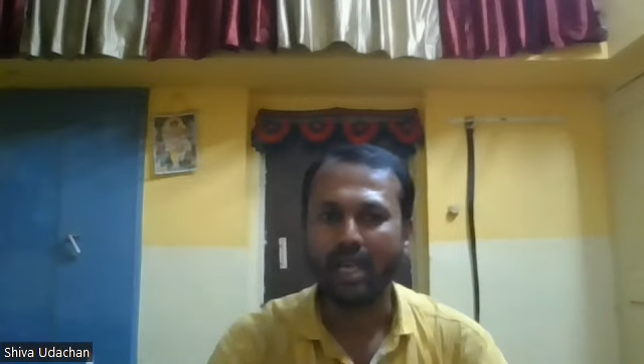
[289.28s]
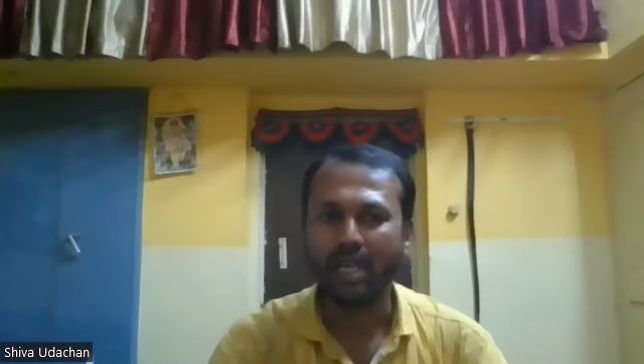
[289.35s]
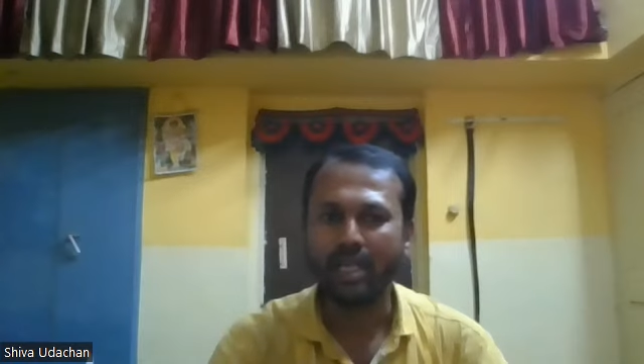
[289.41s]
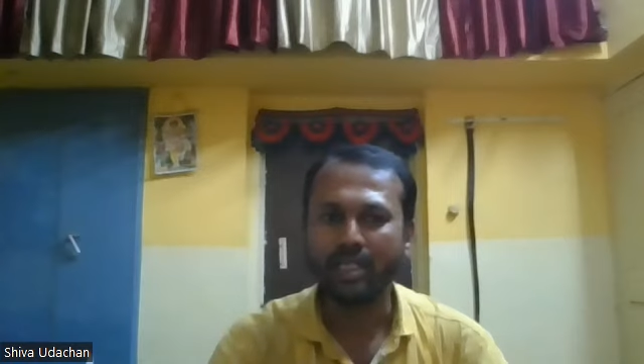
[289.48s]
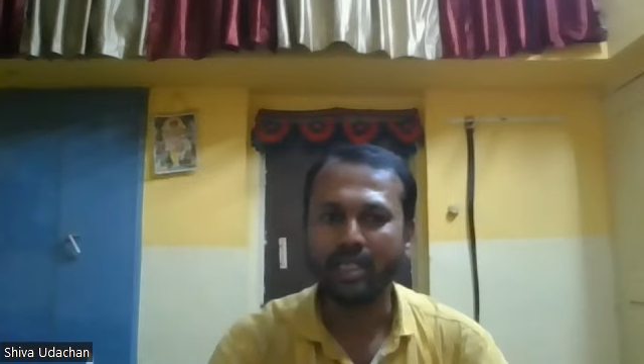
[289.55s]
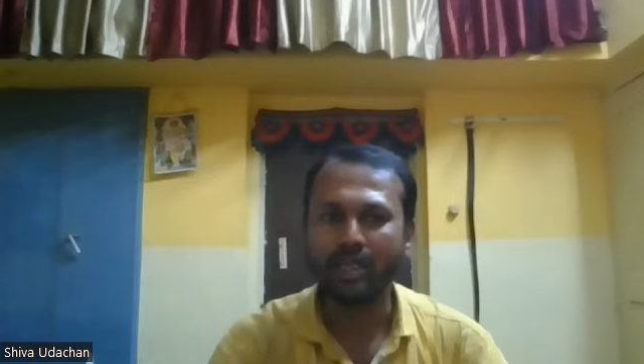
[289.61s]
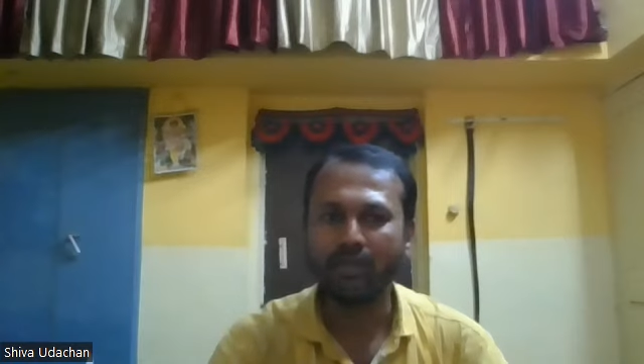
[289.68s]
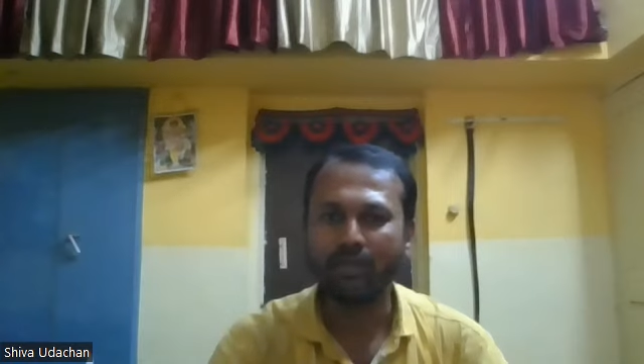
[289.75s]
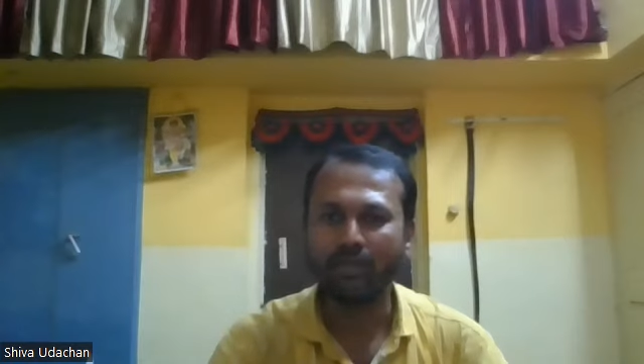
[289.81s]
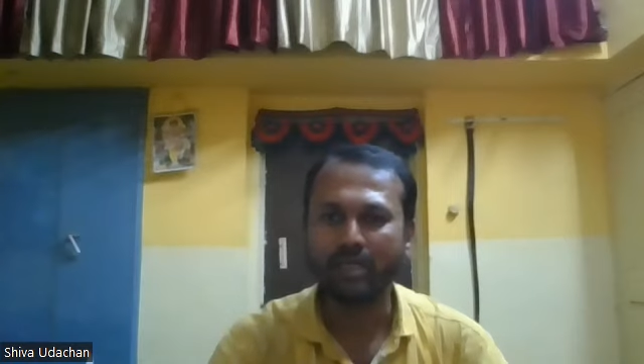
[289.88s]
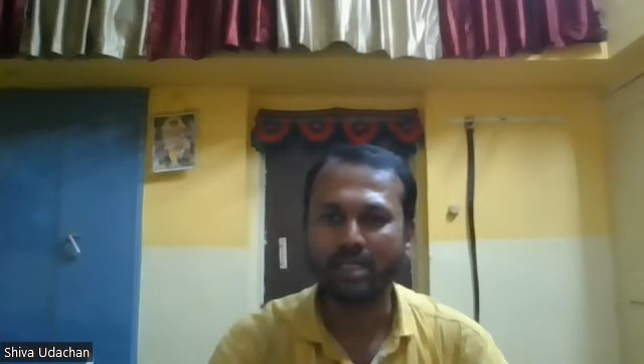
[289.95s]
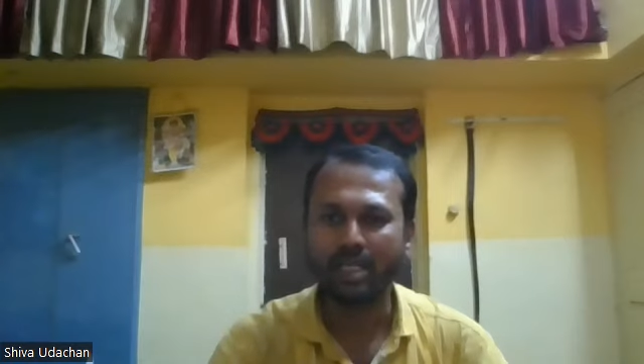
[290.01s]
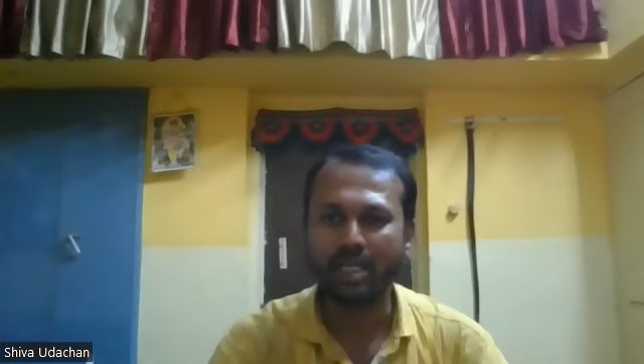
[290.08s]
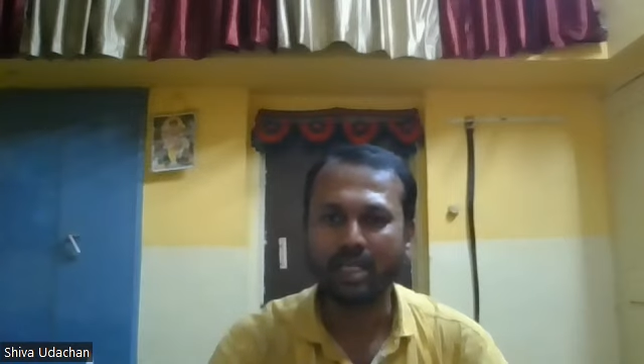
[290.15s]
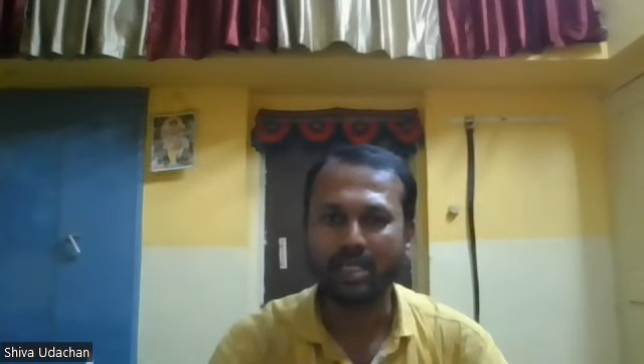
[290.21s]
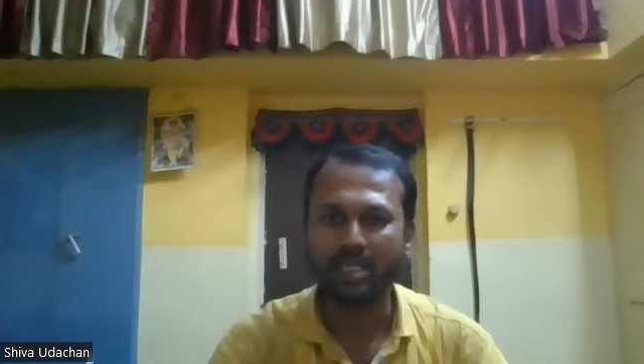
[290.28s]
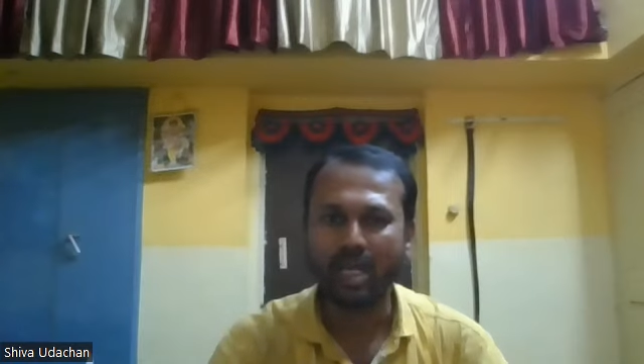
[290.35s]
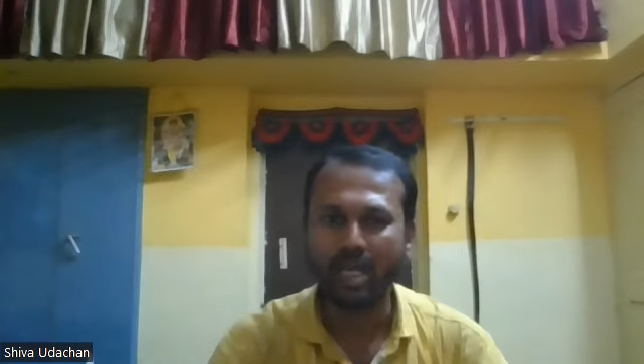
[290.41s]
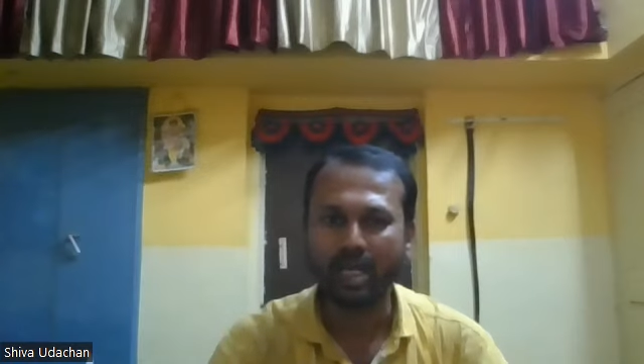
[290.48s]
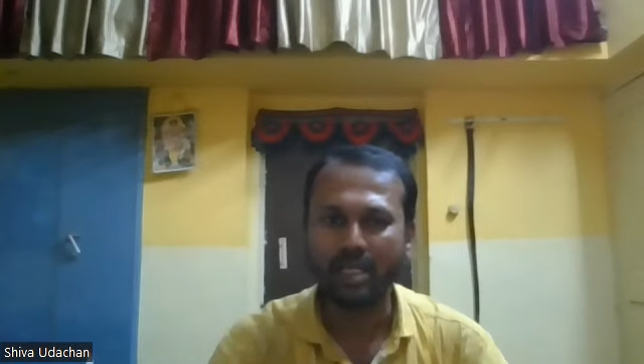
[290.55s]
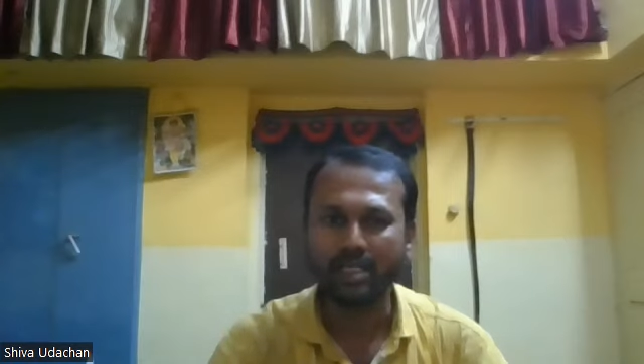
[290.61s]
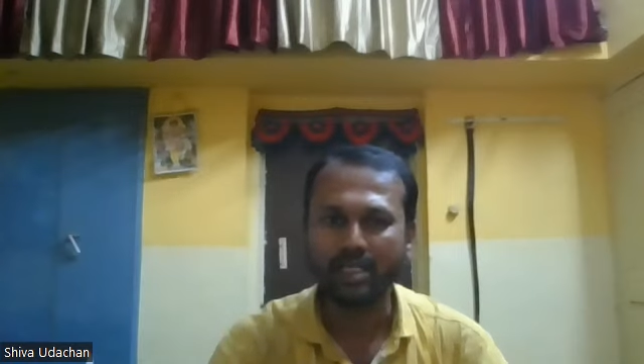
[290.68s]
Energy from the sun is
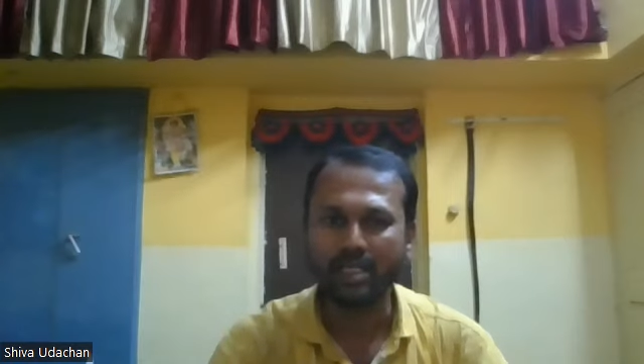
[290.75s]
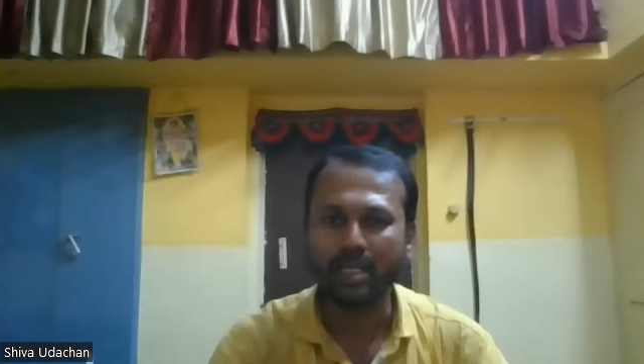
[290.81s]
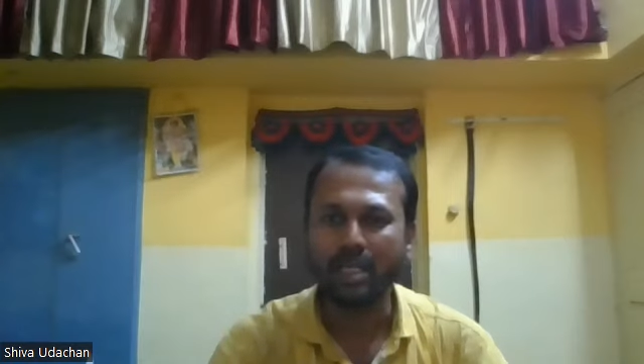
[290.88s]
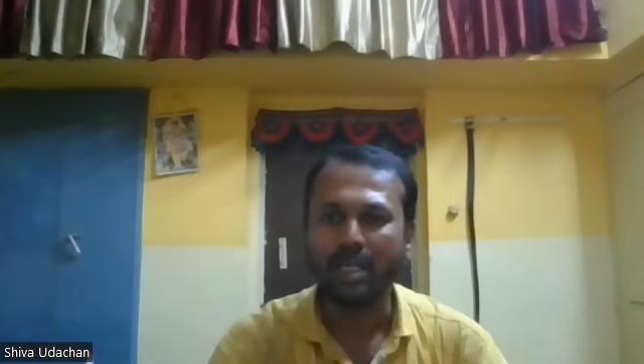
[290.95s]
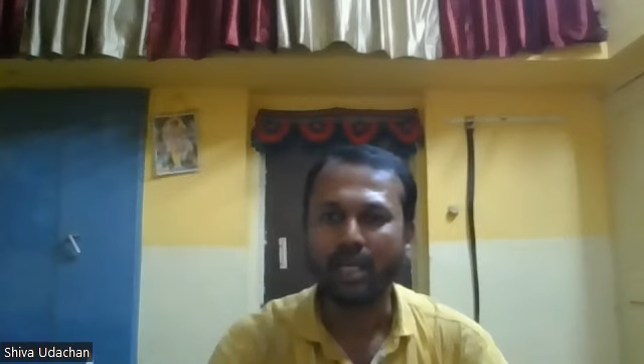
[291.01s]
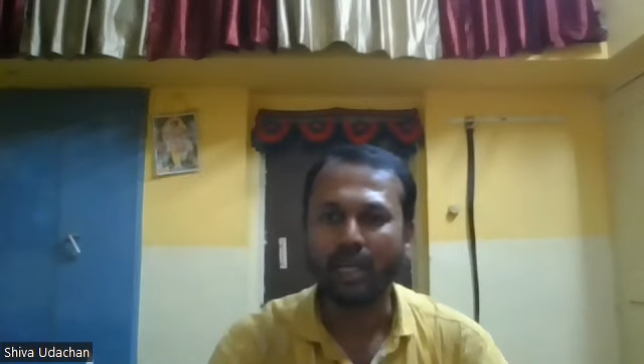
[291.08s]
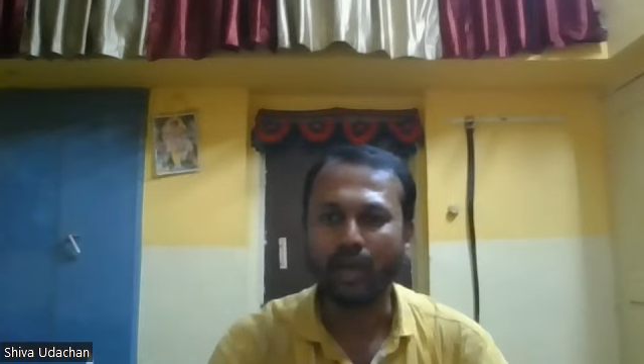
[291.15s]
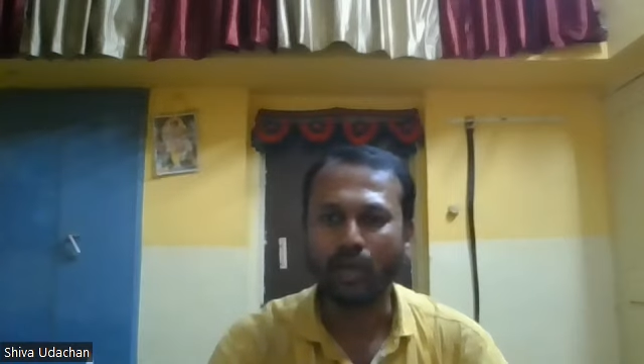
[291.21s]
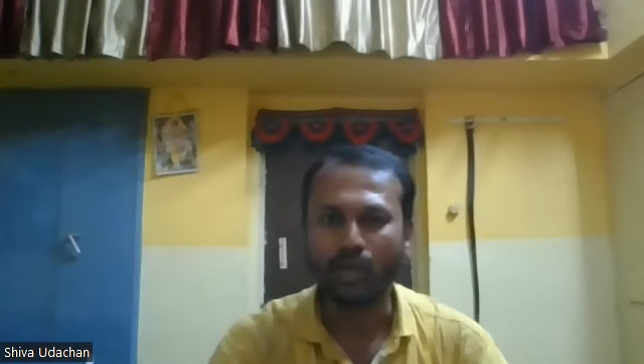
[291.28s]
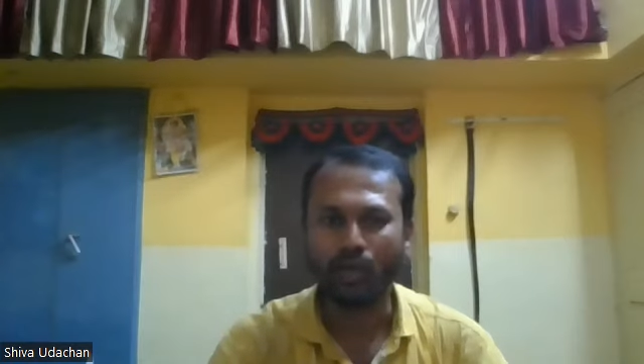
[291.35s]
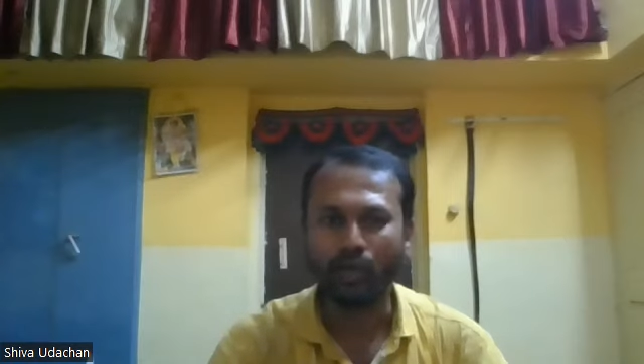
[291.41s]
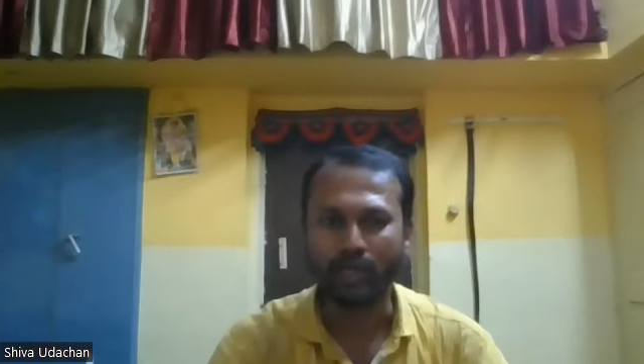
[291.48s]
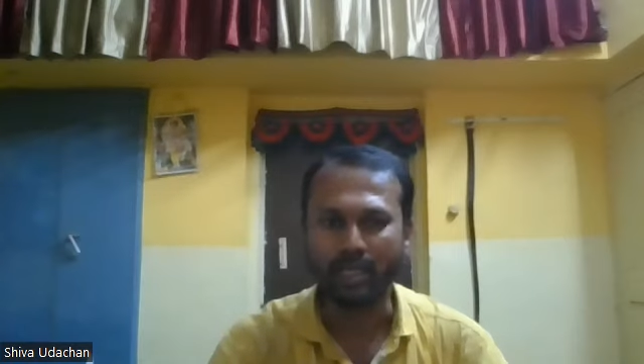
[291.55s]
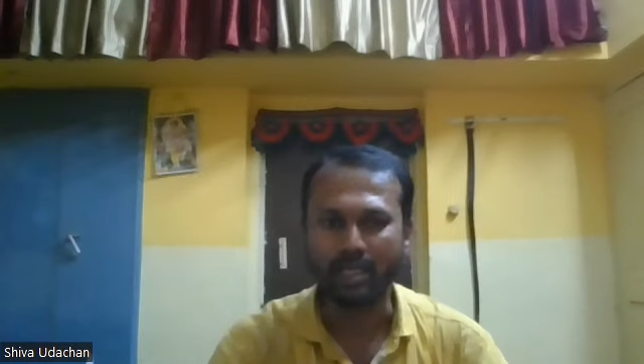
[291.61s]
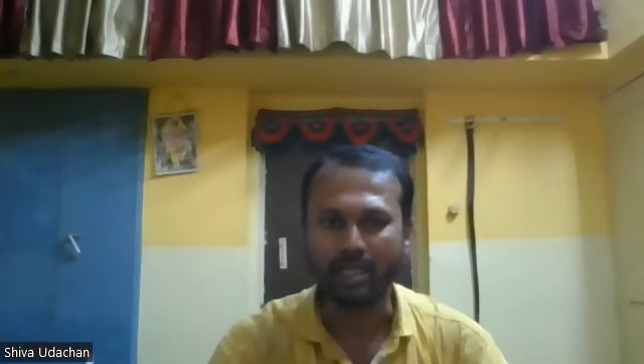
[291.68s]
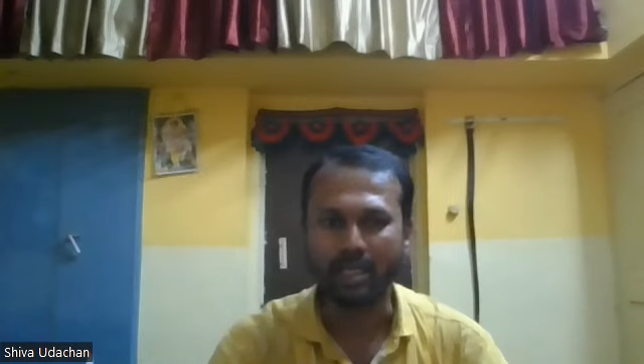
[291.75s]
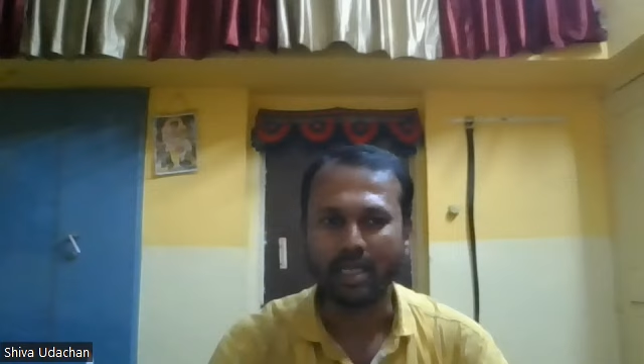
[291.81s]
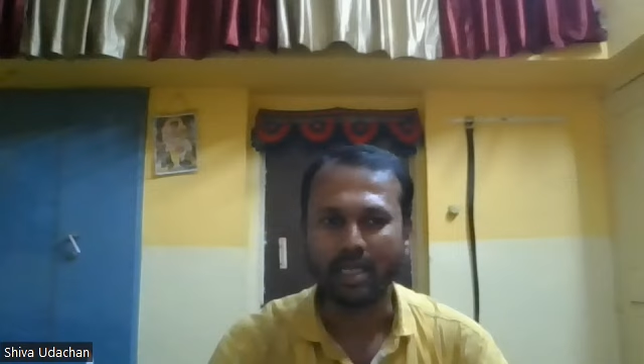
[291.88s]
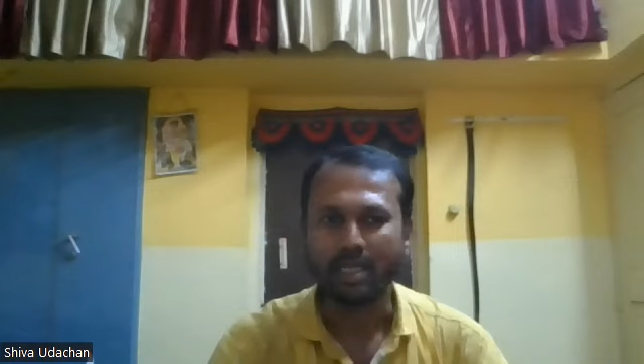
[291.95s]
harnessed in 2 ways.